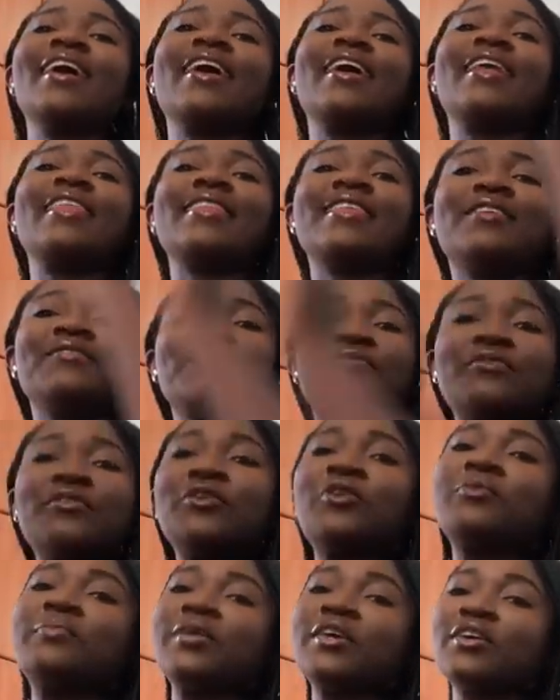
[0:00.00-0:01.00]
and then
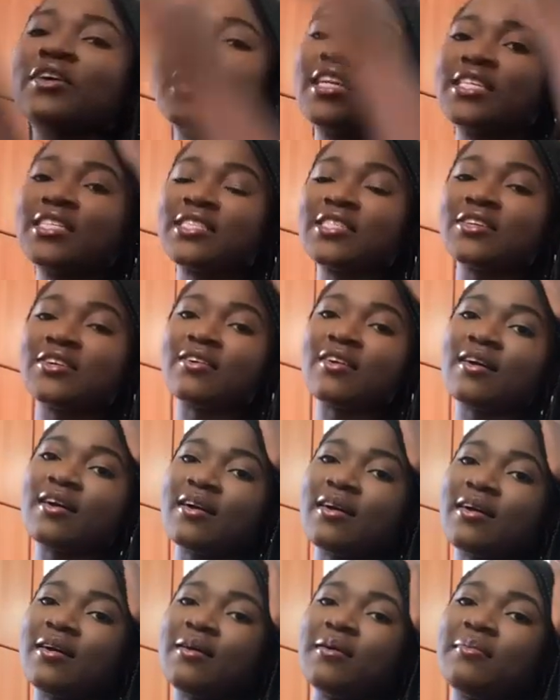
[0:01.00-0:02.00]
follow me on
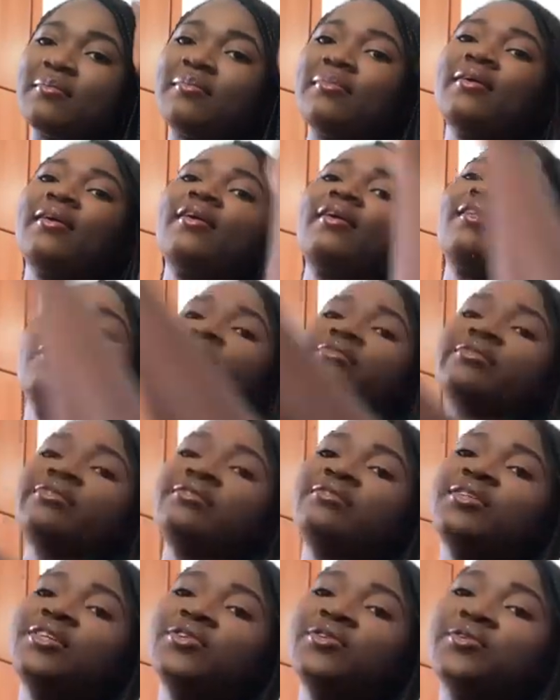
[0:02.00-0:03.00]
instagram
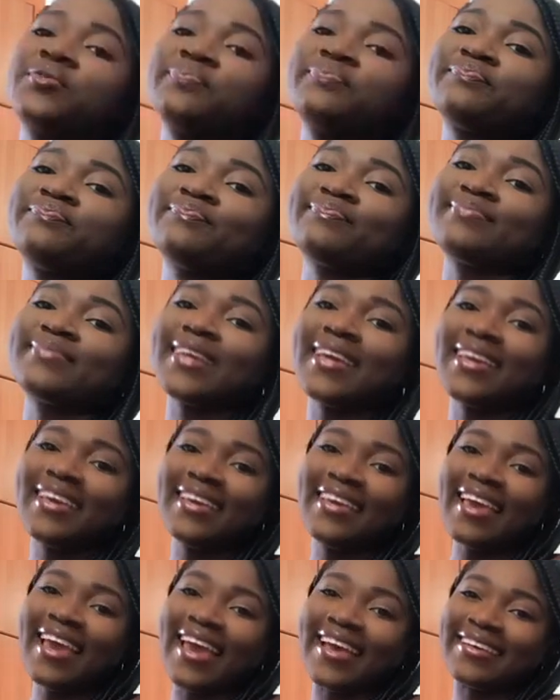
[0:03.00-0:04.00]
and you know
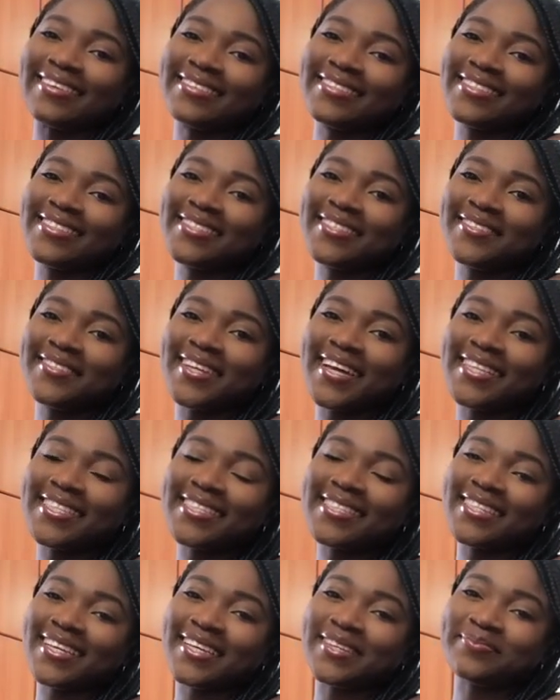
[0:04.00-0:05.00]
yeah so
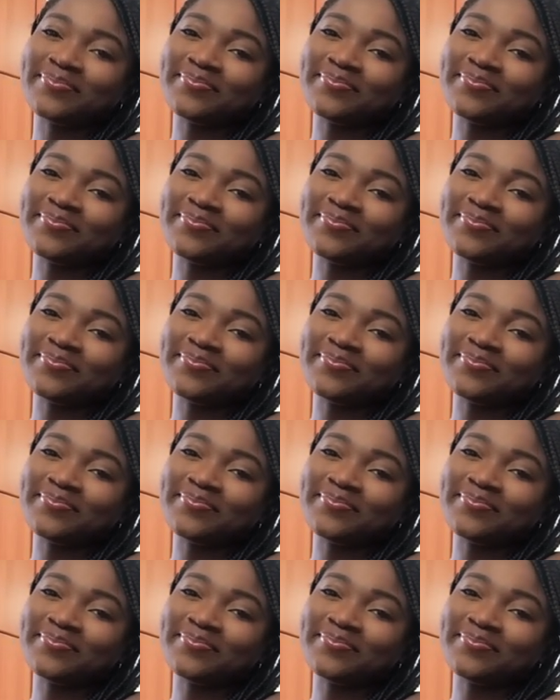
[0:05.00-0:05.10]
that's it